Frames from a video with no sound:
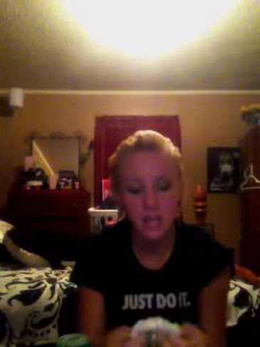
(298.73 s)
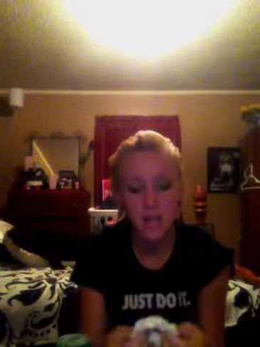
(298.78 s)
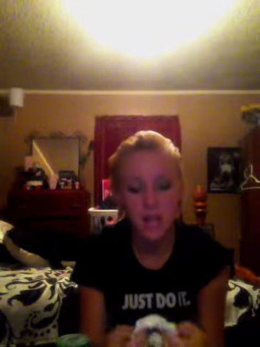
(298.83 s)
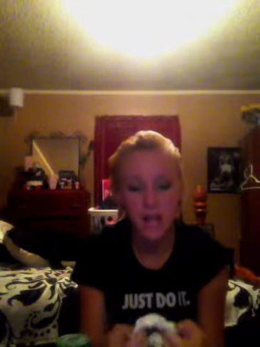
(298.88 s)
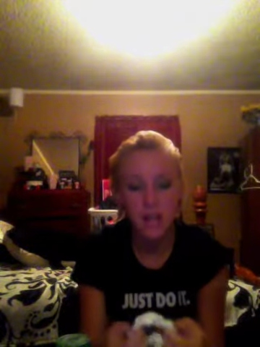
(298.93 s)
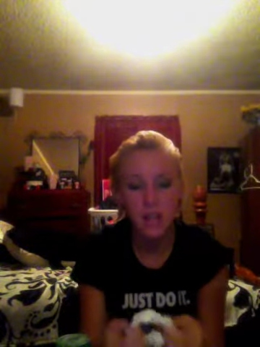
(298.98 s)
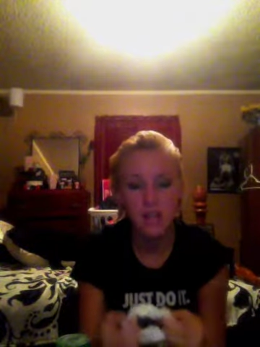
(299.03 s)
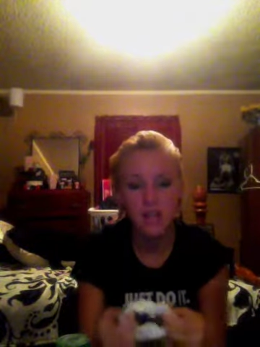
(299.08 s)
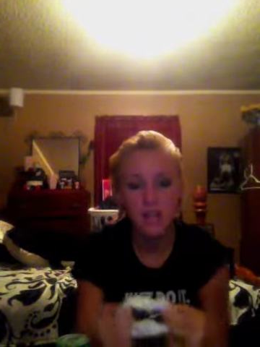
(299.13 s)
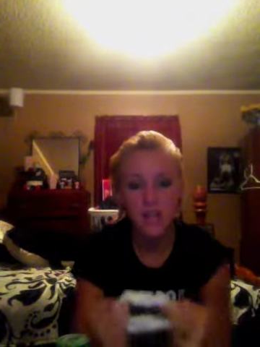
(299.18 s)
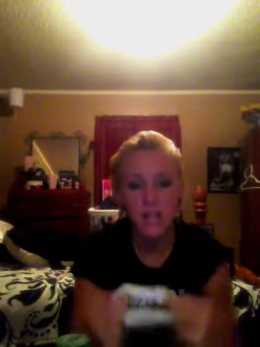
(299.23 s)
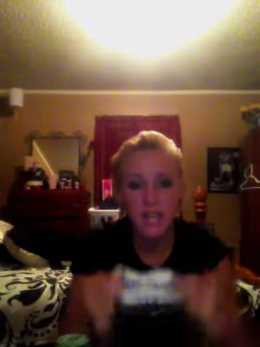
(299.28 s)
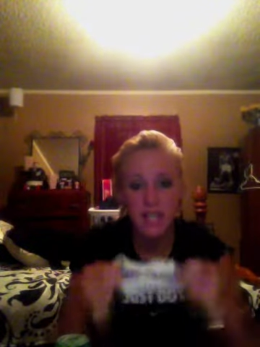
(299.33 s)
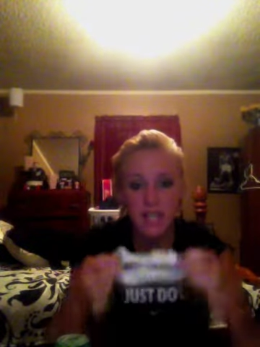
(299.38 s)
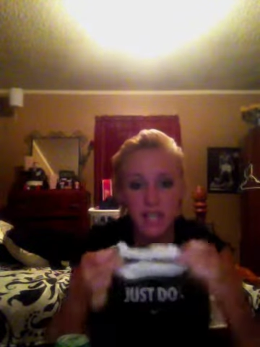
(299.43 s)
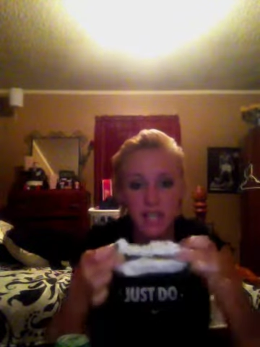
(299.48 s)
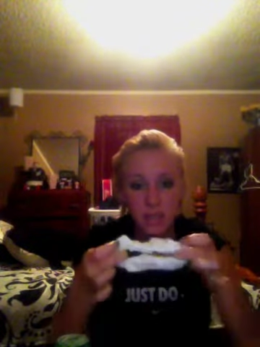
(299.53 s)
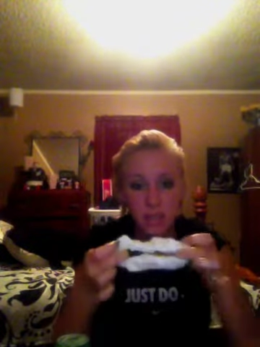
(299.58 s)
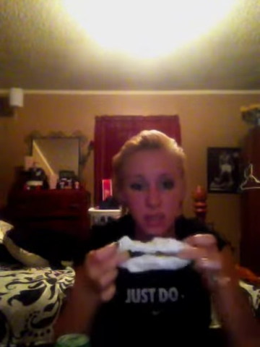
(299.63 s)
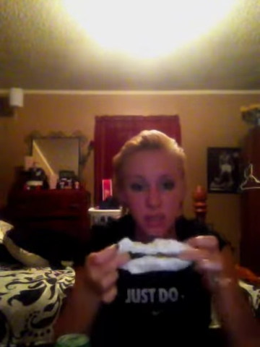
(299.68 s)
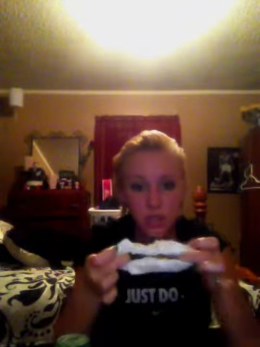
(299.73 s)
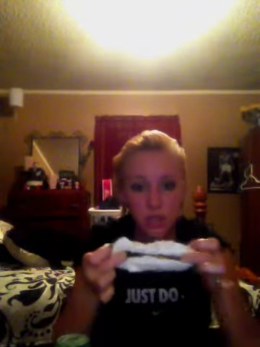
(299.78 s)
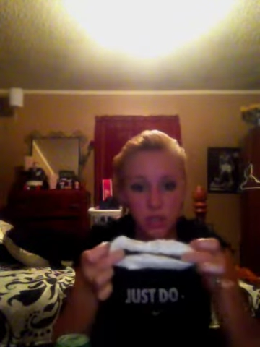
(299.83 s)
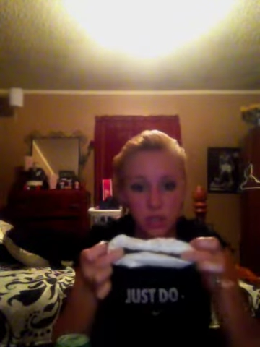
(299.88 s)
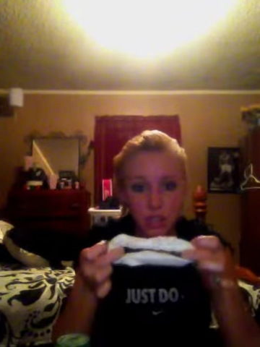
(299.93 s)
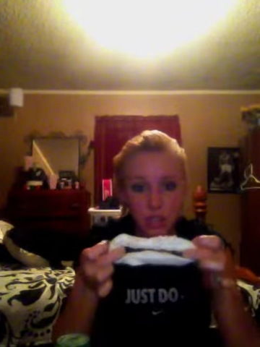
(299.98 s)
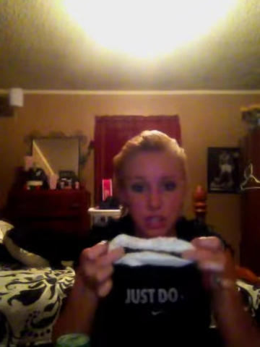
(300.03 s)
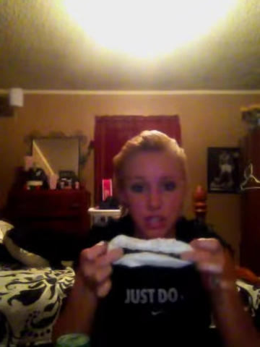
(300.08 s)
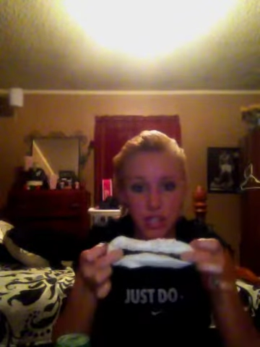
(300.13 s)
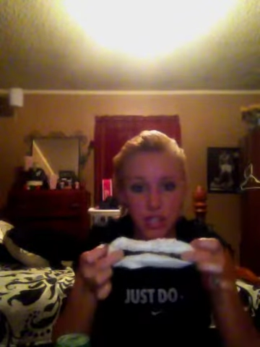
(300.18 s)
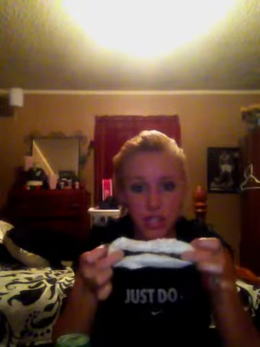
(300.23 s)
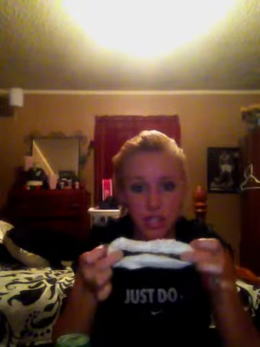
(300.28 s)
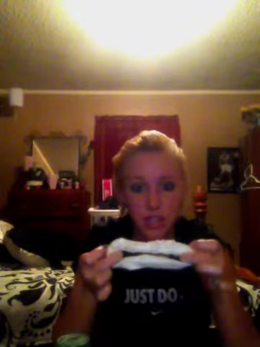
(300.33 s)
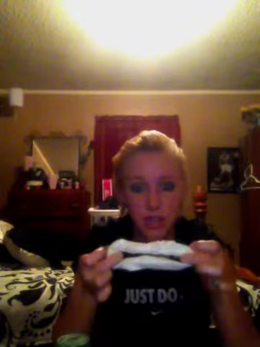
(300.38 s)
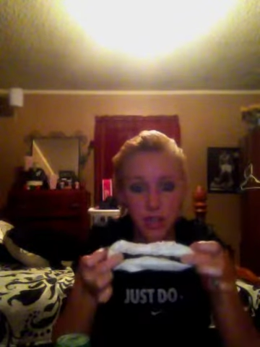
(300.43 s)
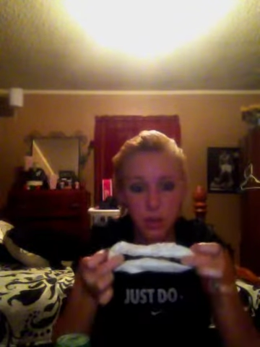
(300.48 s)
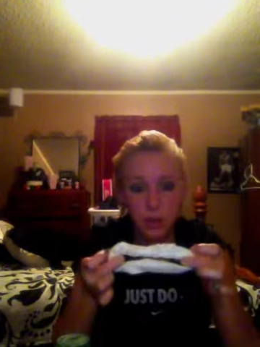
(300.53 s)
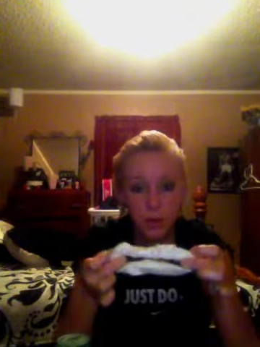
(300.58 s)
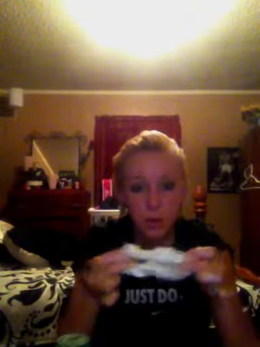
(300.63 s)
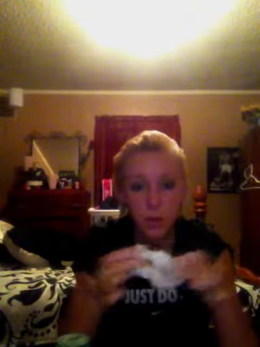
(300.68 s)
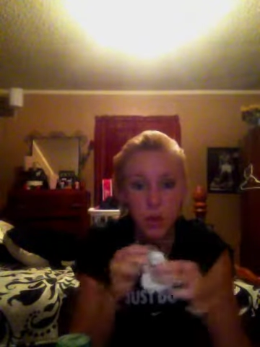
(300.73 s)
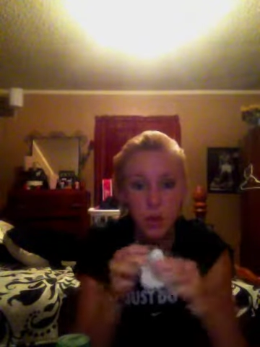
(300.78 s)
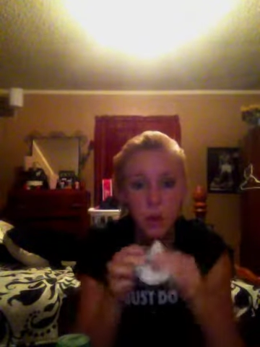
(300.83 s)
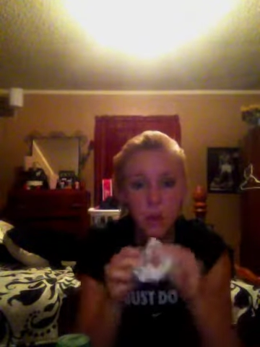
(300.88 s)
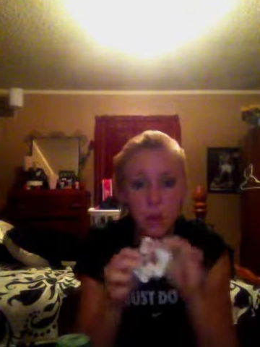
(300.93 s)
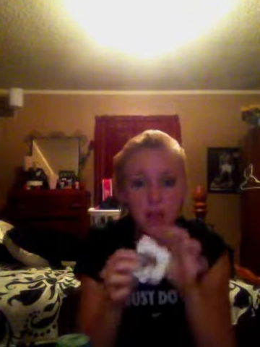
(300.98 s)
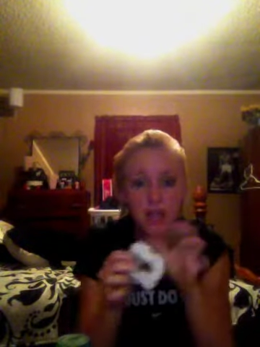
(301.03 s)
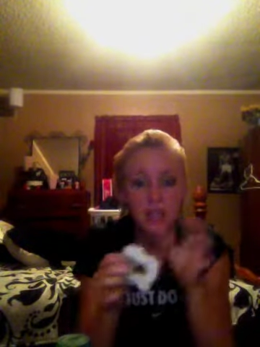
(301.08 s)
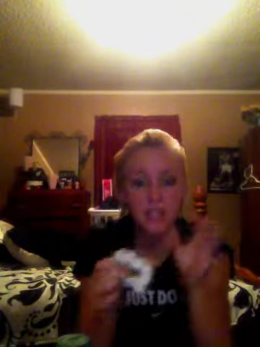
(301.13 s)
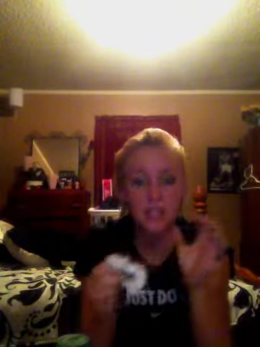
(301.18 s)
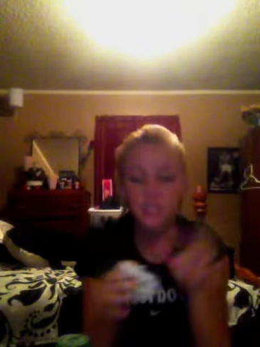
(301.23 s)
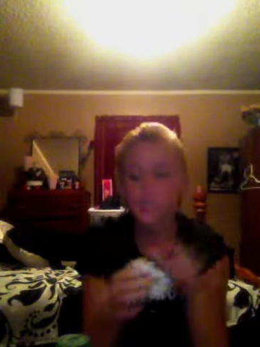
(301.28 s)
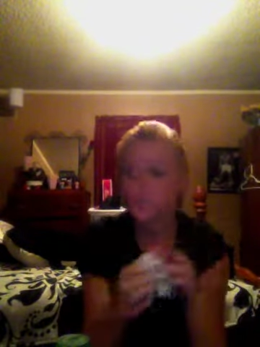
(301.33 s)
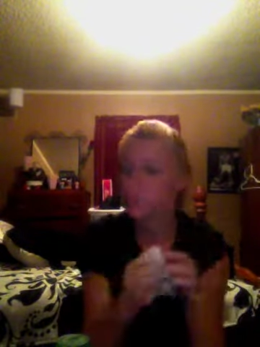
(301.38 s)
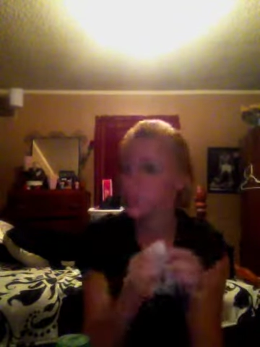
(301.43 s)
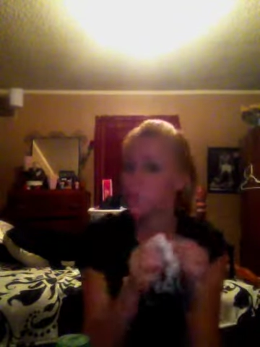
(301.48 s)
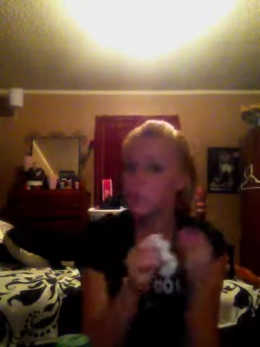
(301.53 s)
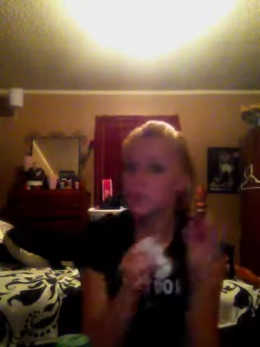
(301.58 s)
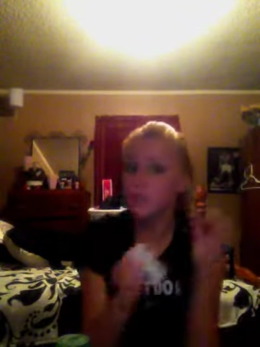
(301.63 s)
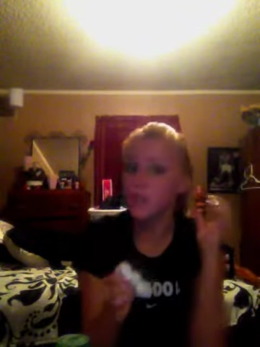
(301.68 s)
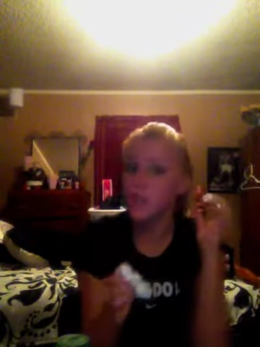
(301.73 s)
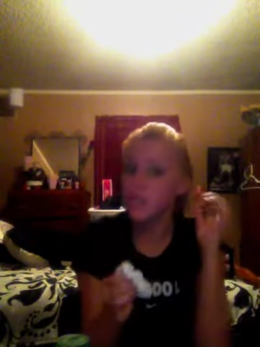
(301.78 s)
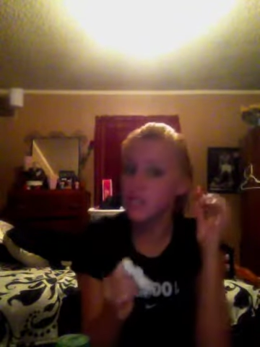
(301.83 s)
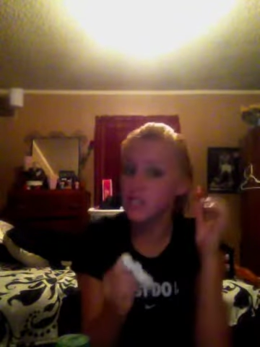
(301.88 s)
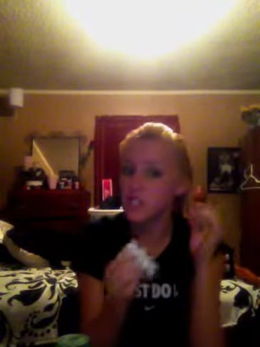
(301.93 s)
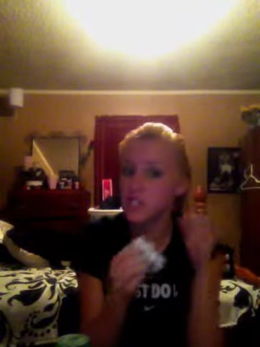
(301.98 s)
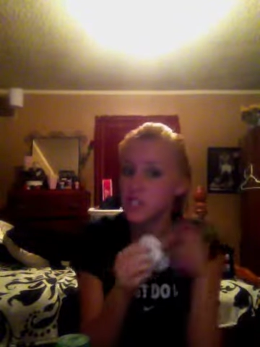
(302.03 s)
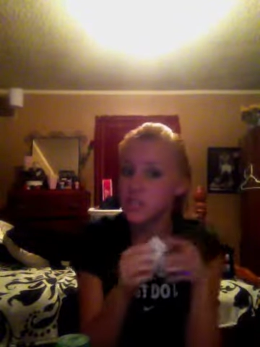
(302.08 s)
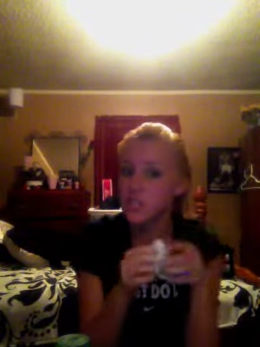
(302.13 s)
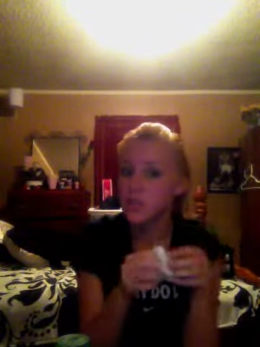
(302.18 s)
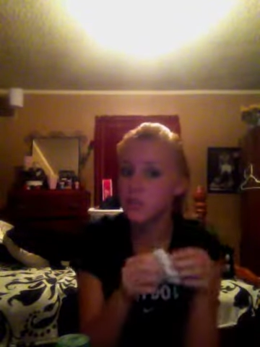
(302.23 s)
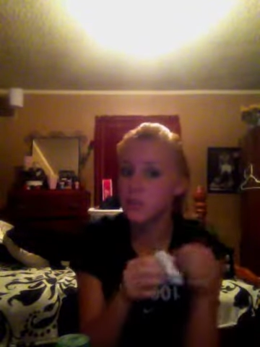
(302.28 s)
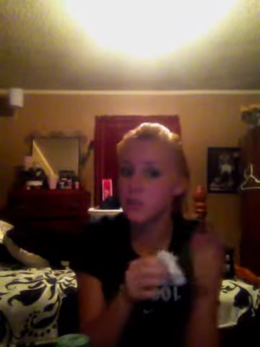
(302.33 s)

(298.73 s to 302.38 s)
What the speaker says: I use a silk scrunchie too because there's no friction in